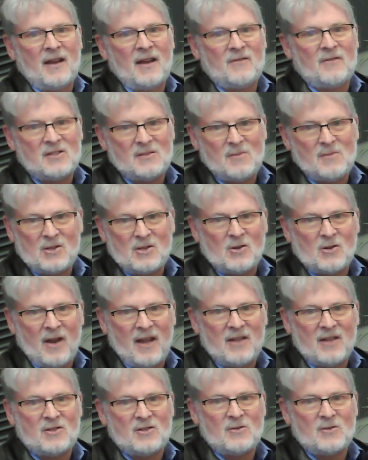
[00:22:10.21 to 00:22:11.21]
And if you submit your
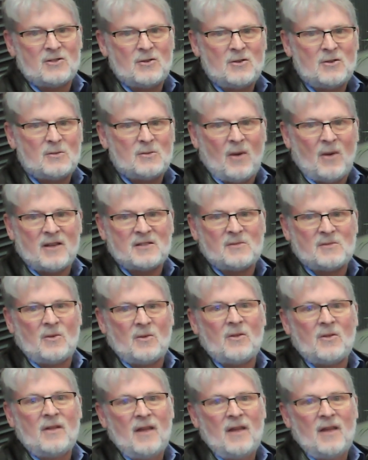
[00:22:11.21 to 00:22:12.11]
answer as soon as possible